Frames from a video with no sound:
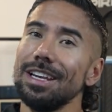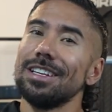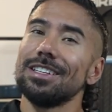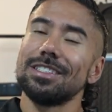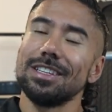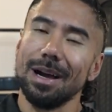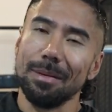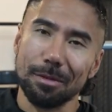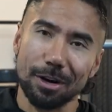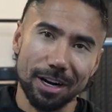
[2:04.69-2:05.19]

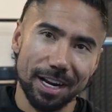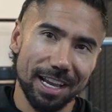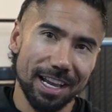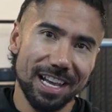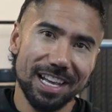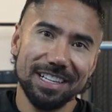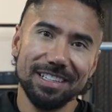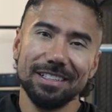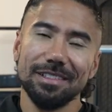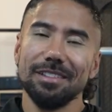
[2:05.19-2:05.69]
summer
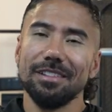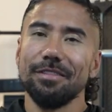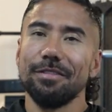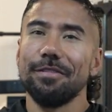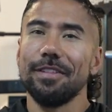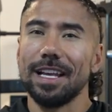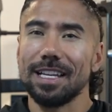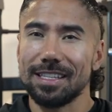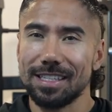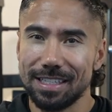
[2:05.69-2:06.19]
hit,
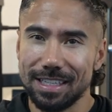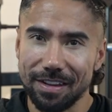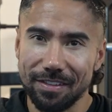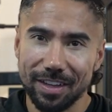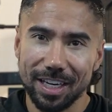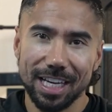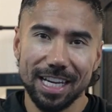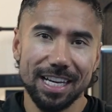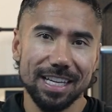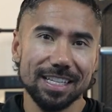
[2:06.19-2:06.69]

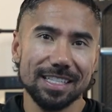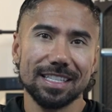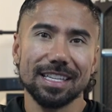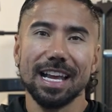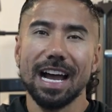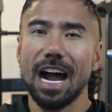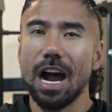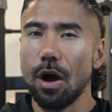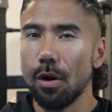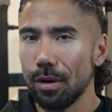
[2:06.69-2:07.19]
festivities,
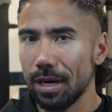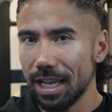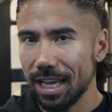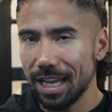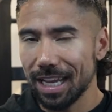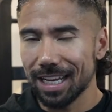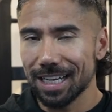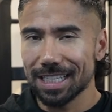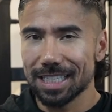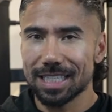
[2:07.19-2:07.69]

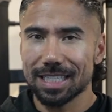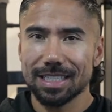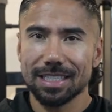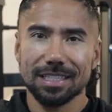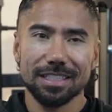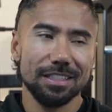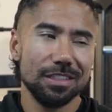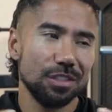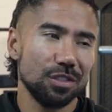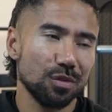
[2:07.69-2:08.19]

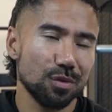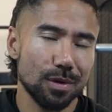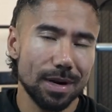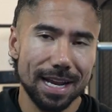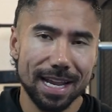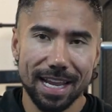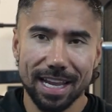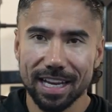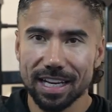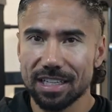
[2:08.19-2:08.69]
outings,
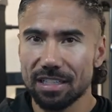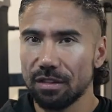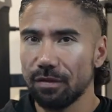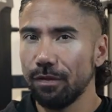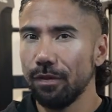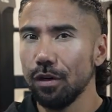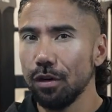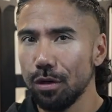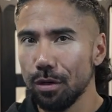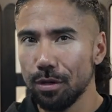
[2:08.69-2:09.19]
drinks,
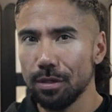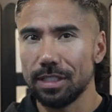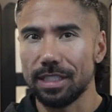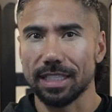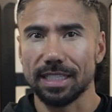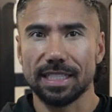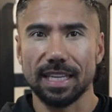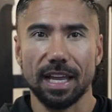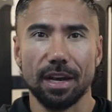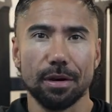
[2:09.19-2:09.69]
foods,
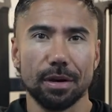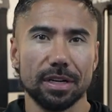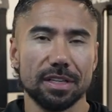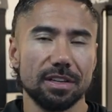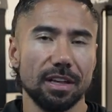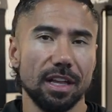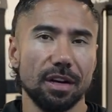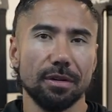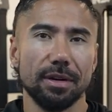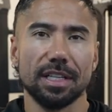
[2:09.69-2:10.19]
etc.,
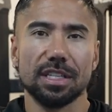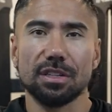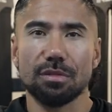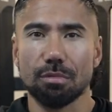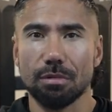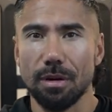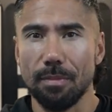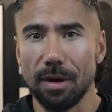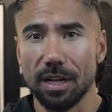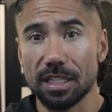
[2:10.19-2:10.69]
etc. It's
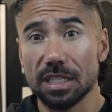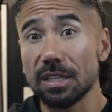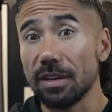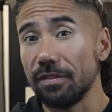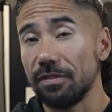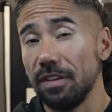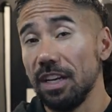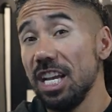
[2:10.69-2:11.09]
three months of